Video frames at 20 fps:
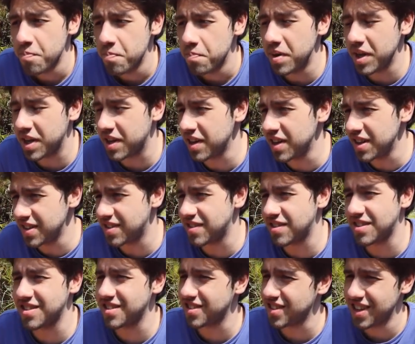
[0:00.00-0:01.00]

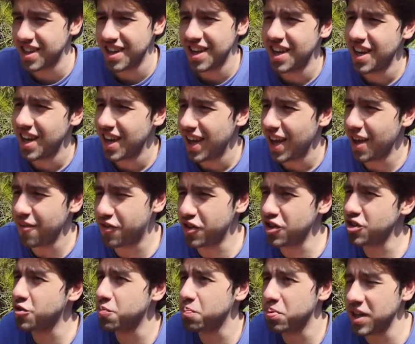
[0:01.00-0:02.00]
Because if you're
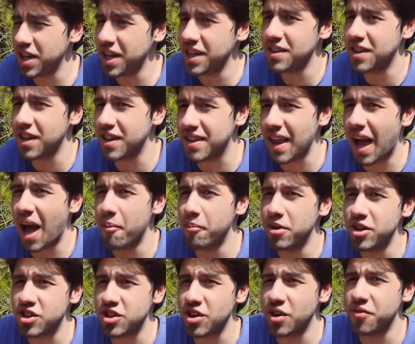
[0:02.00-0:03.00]
splitting the
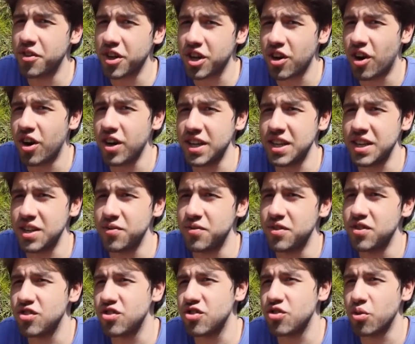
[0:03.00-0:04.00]
damage of the card that you've
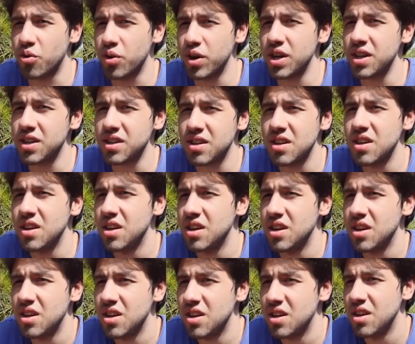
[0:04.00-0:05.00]
destroyed,
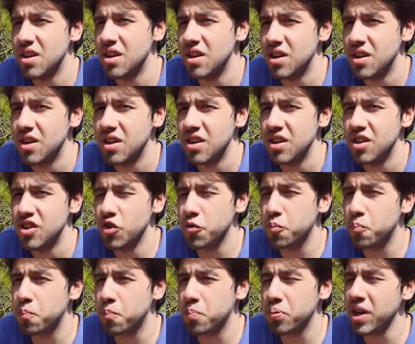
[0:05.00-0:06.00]
you've
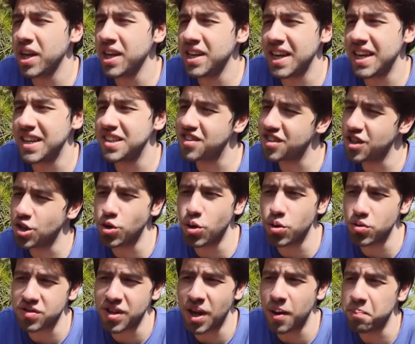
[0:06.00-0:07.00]
played a
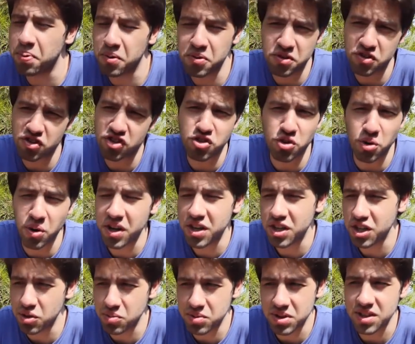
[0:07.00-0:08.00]
0 Tempo Destroy a
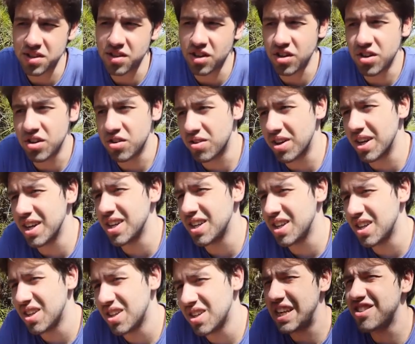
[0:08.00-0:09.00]
Unit card, right?
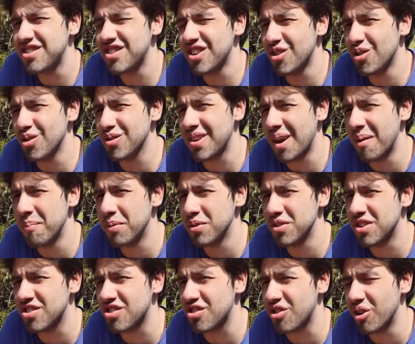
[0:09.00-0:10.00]
Like, 0
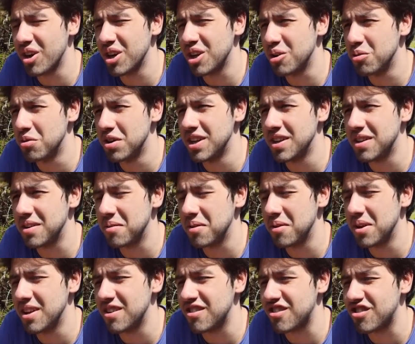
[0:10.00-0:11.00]
Tempo Destroy Unit
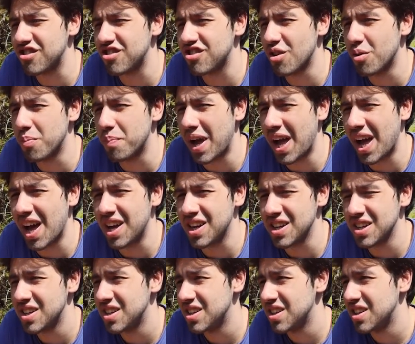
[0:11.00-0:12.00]
is so bad.